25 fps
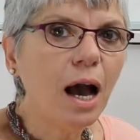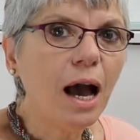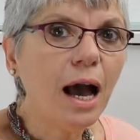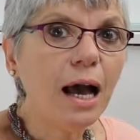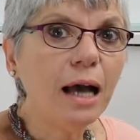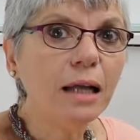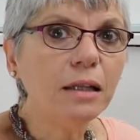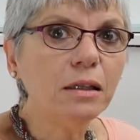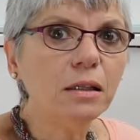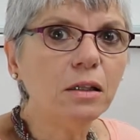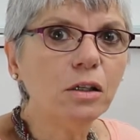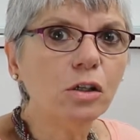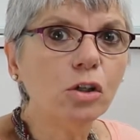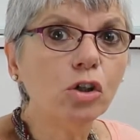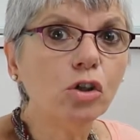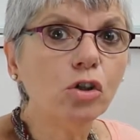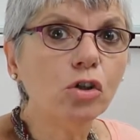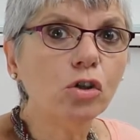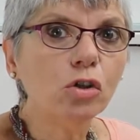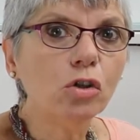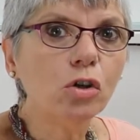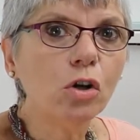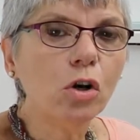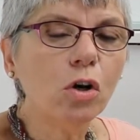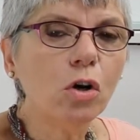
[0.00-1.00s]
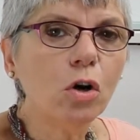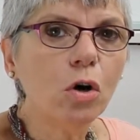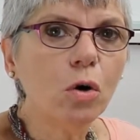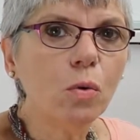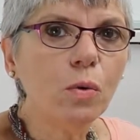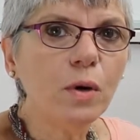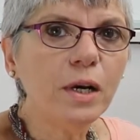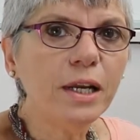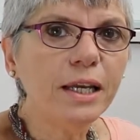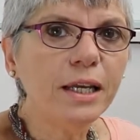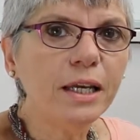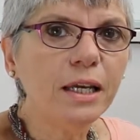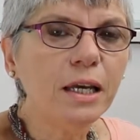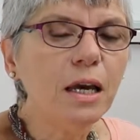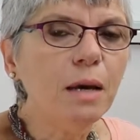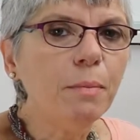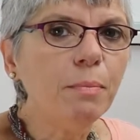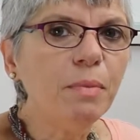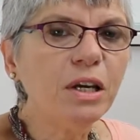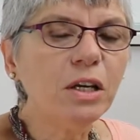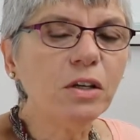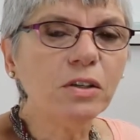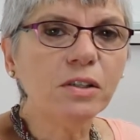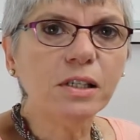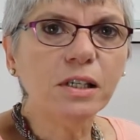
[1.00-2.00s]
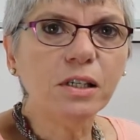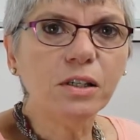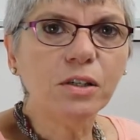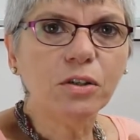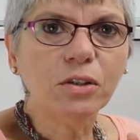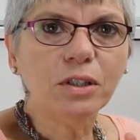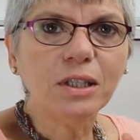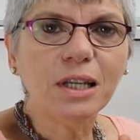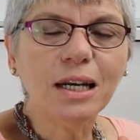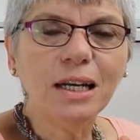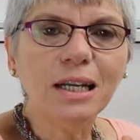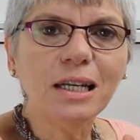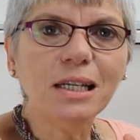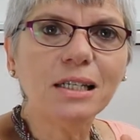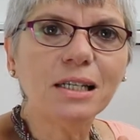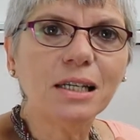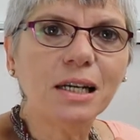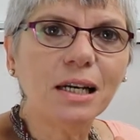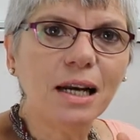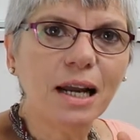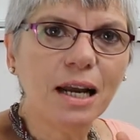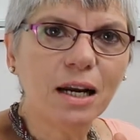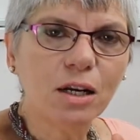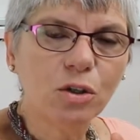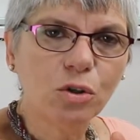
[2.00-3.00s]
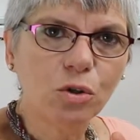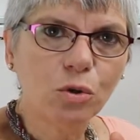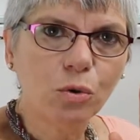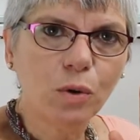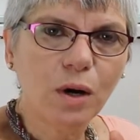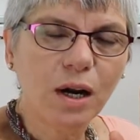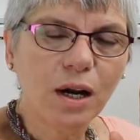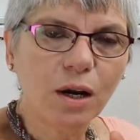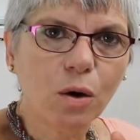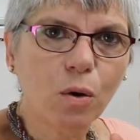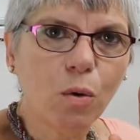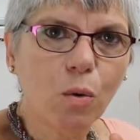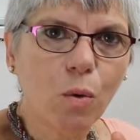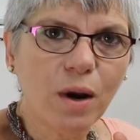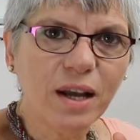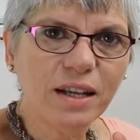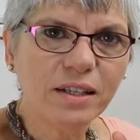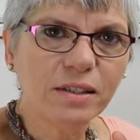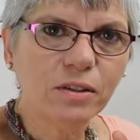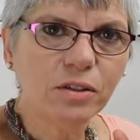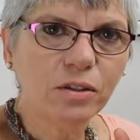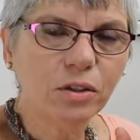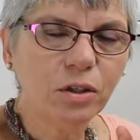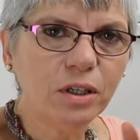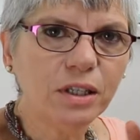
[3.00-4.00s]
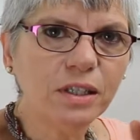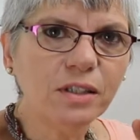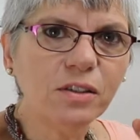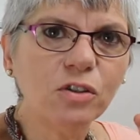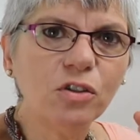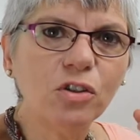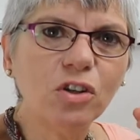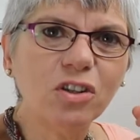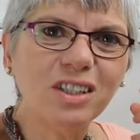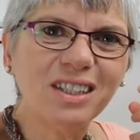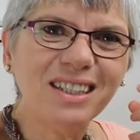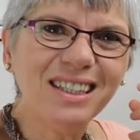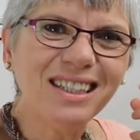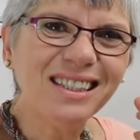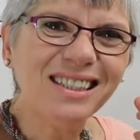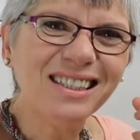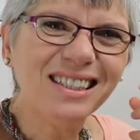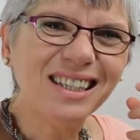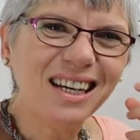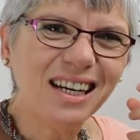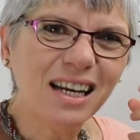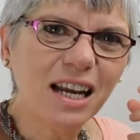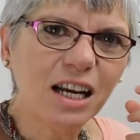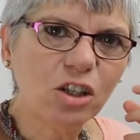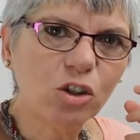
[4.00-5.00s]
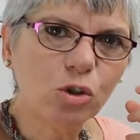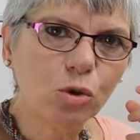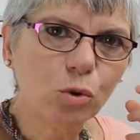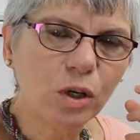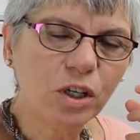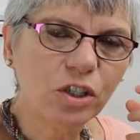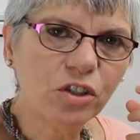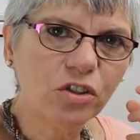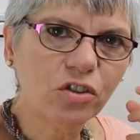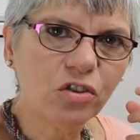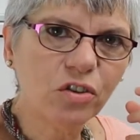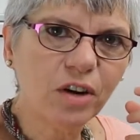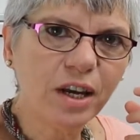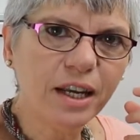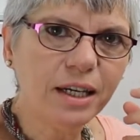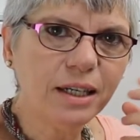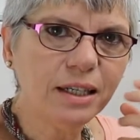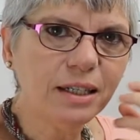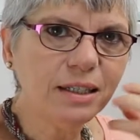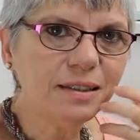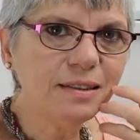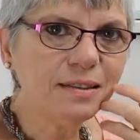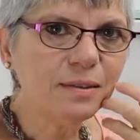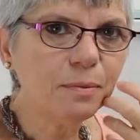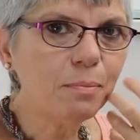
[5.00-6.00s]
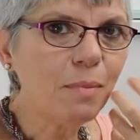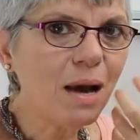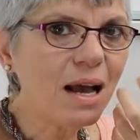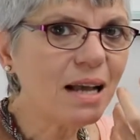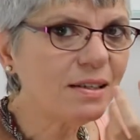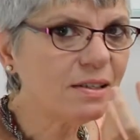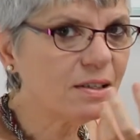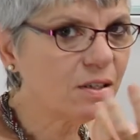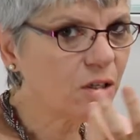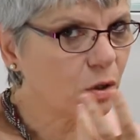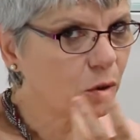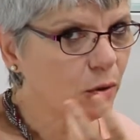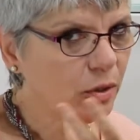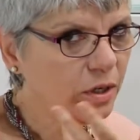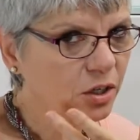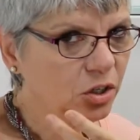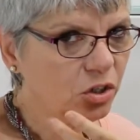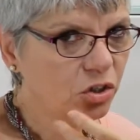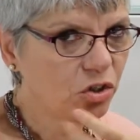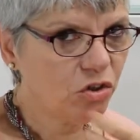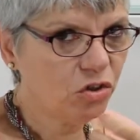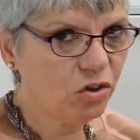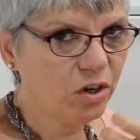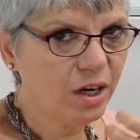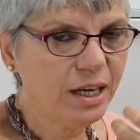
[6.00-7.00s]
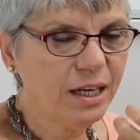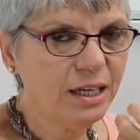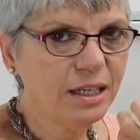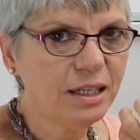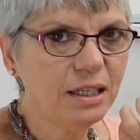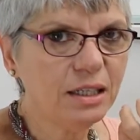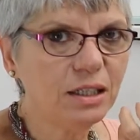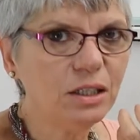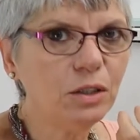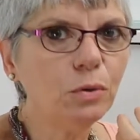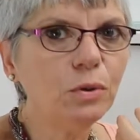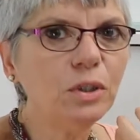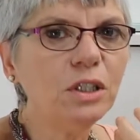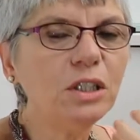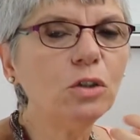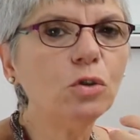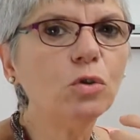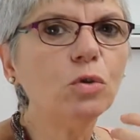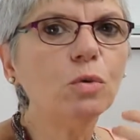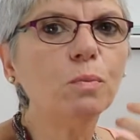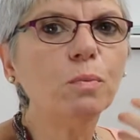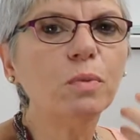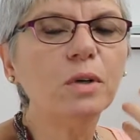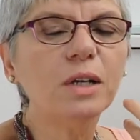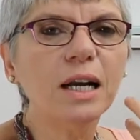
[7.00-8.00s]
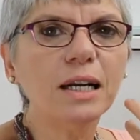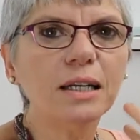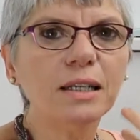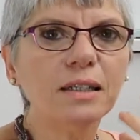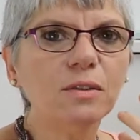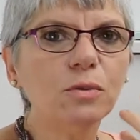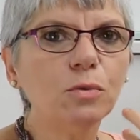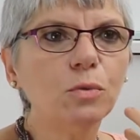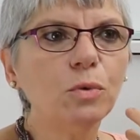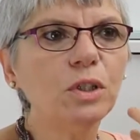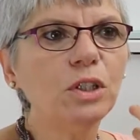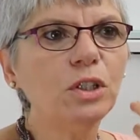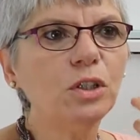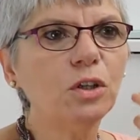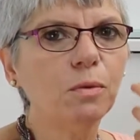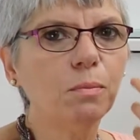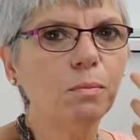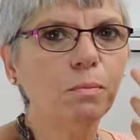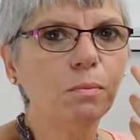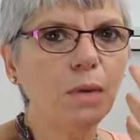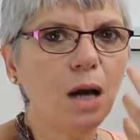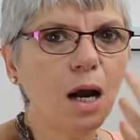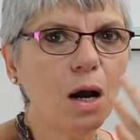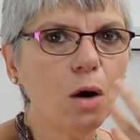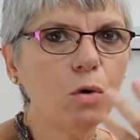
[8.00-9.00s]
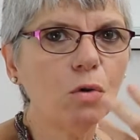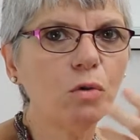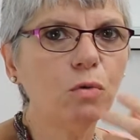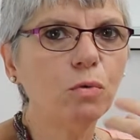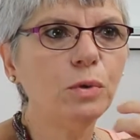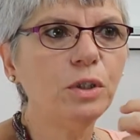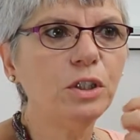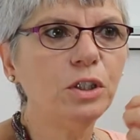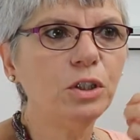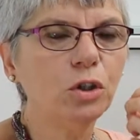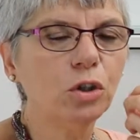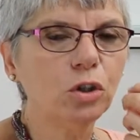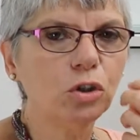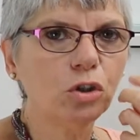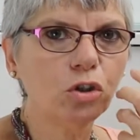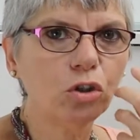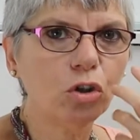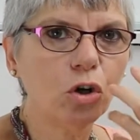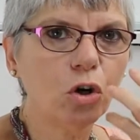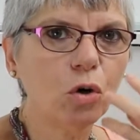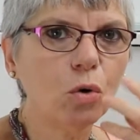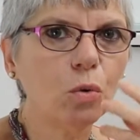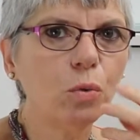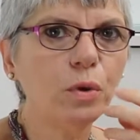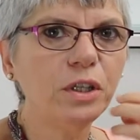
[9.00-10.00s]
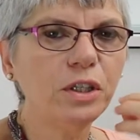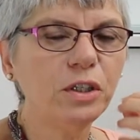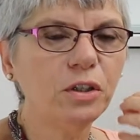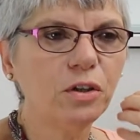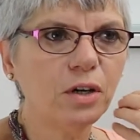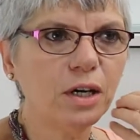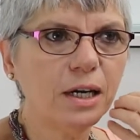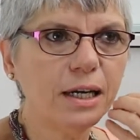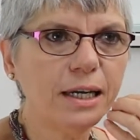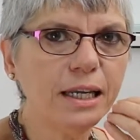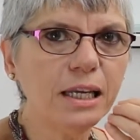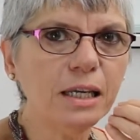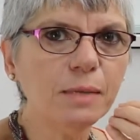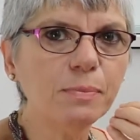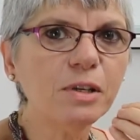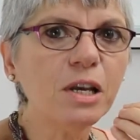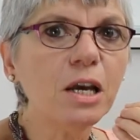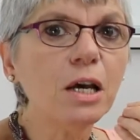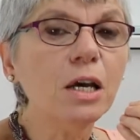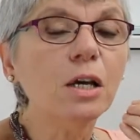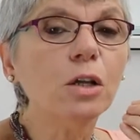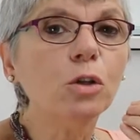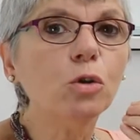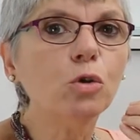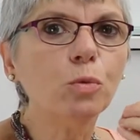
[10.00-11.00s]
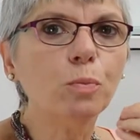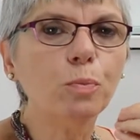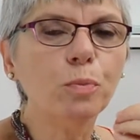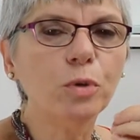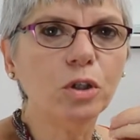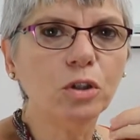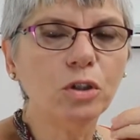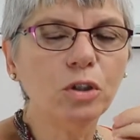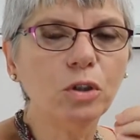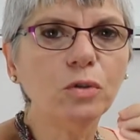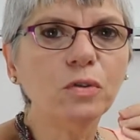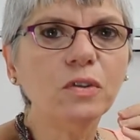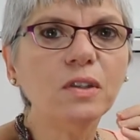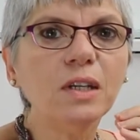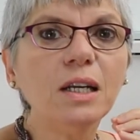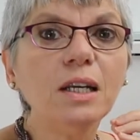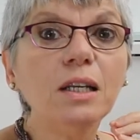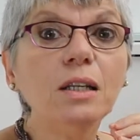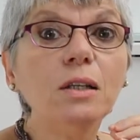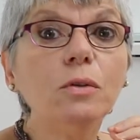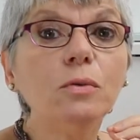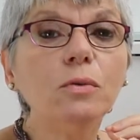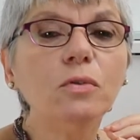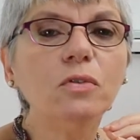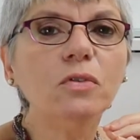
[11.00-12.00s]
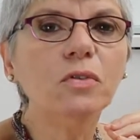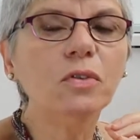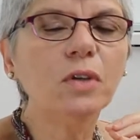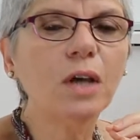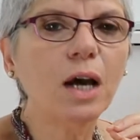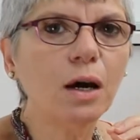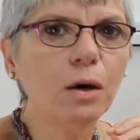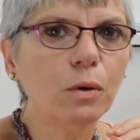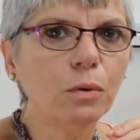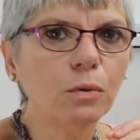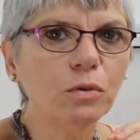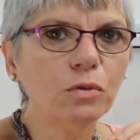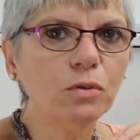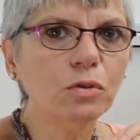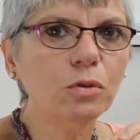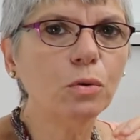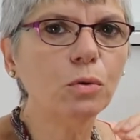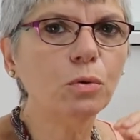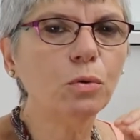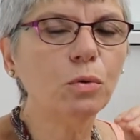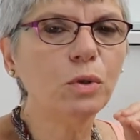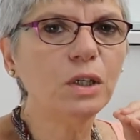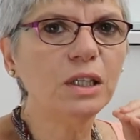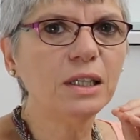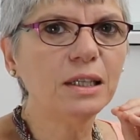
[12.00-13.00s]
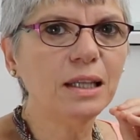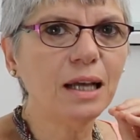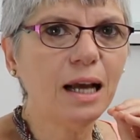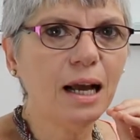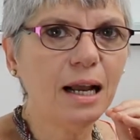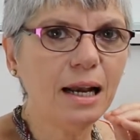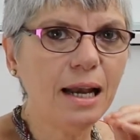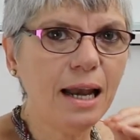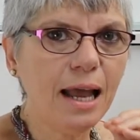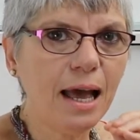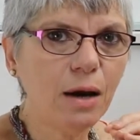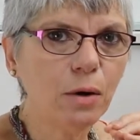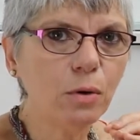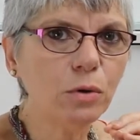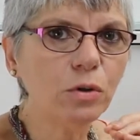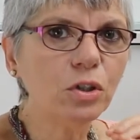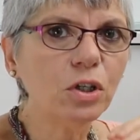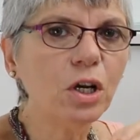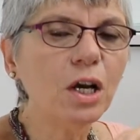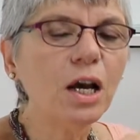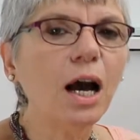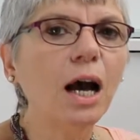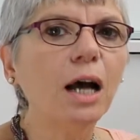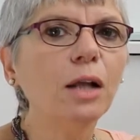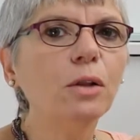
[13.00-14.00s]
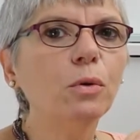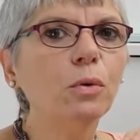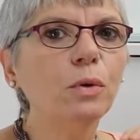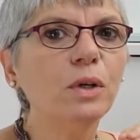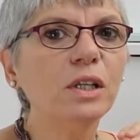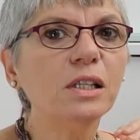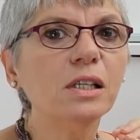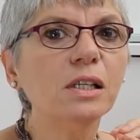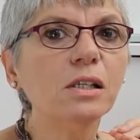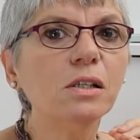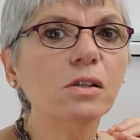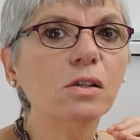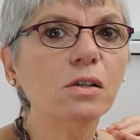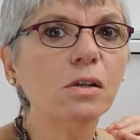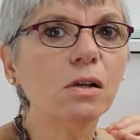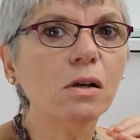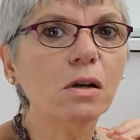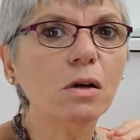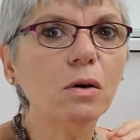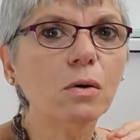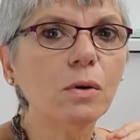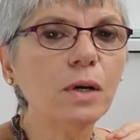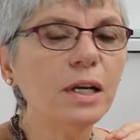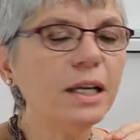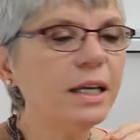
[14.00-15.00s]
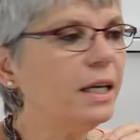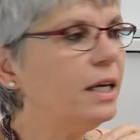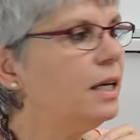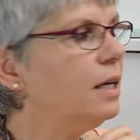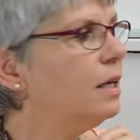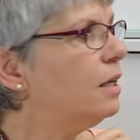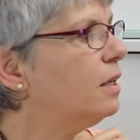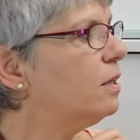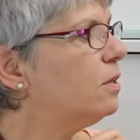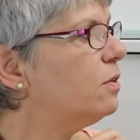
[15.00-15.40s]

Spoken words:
and slowly, because it's not an intellectual question, it's not intellectual training, it's muscular training. You need to practice with your mouth, with your tongue, with your lips to produce a new sound. So do it aloud and do it slowly.